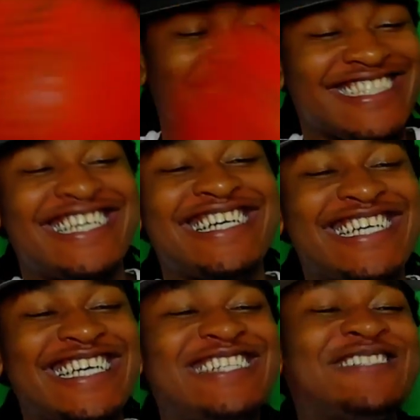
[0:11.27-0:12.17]
I
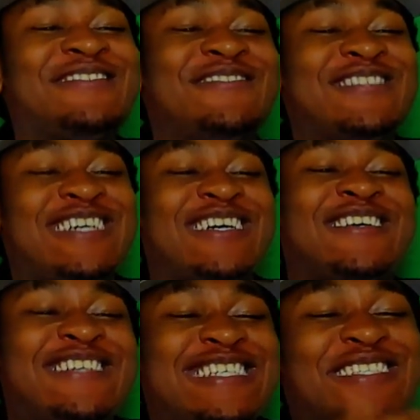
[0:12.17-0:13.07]
got a
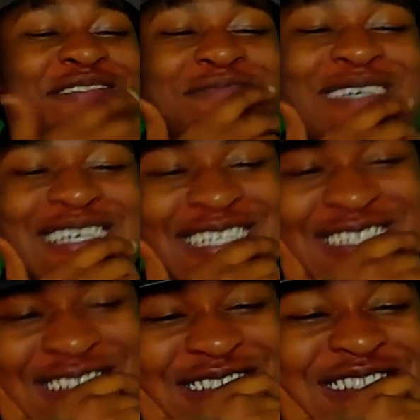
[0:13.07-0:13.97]
very
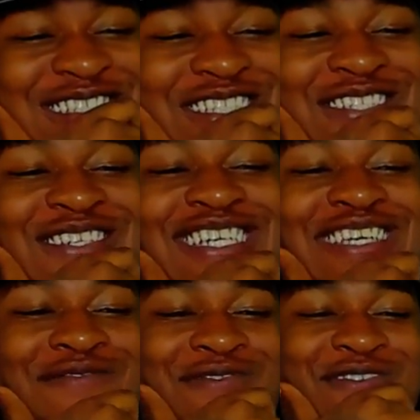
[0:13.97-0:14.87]
special
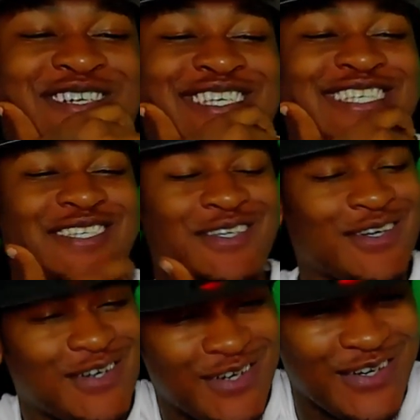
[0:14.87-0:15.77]
treat for
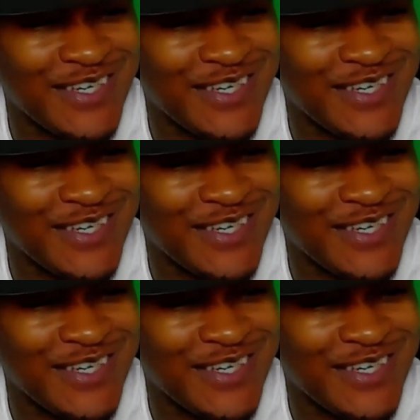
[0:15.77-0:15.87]
y'all